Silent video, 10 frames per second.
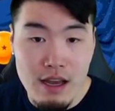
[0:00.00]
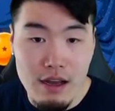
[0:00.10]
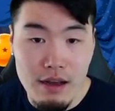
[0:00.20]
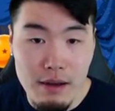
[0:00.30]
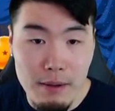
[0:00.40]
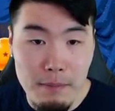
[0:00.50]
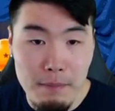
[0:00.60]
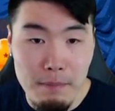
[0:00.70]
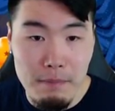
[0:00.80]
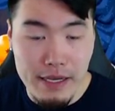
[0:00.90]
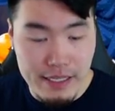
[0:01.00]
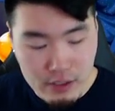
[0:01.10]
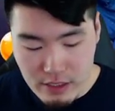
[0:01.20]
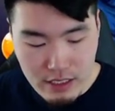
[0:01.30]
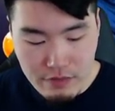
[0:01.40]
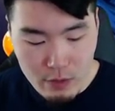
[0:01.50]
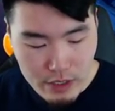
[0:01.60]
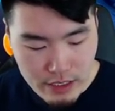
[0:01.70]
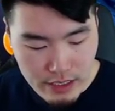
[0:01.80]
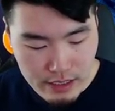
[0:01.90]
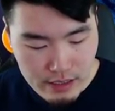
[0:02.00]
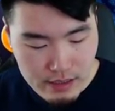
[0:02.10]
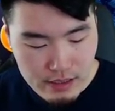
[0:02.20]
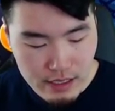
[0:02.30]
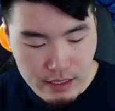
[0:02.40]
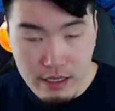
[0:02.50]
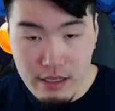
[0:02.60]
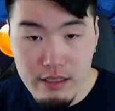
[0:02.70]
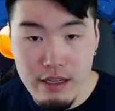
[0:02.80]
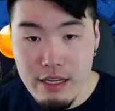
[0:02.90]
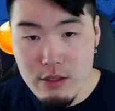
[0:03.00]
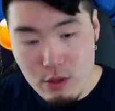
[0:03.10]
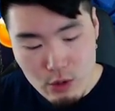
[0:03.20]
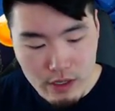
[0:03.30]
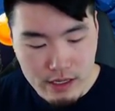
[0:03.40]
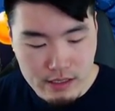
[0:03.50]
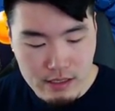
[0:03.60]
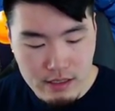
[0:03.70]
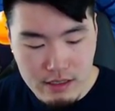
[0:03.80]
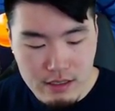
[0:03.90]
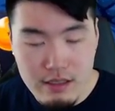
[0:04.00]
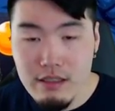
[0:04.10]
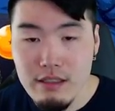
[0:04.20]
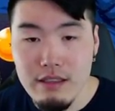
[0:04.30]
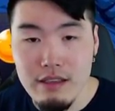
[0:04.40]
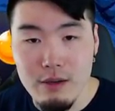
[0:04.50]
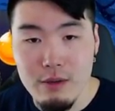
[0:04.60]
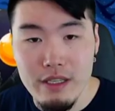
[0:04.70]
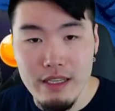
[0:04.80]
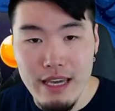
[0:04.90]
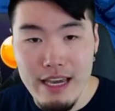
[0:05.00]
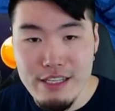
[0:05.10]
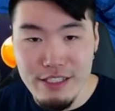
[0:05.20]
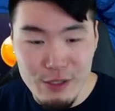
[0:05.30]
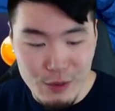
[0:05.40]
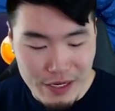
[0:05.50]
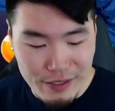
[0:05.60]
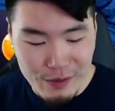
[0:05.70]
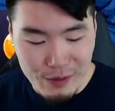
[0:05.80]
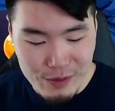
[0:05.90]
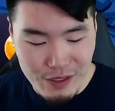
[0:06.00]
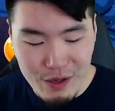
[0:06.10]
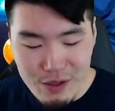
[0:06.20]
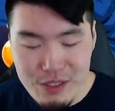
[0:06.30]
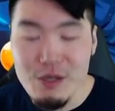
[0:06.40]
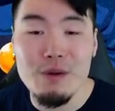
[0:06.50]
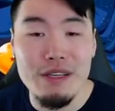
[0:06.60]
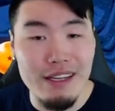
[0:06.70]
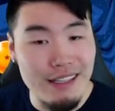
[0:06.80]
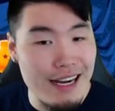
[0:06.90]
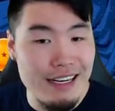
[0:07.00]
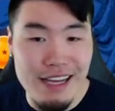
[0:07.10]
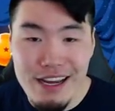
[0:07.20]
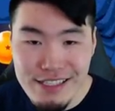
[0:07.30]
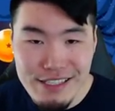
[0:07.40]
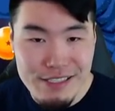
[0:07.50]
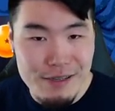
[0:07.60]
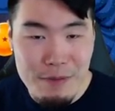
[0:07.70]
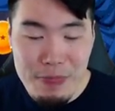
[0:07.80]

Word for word: Um, I guess I'll just leave her where she is, and then I do trust, you know, the A G L U I Goku to also get a lot of dodges.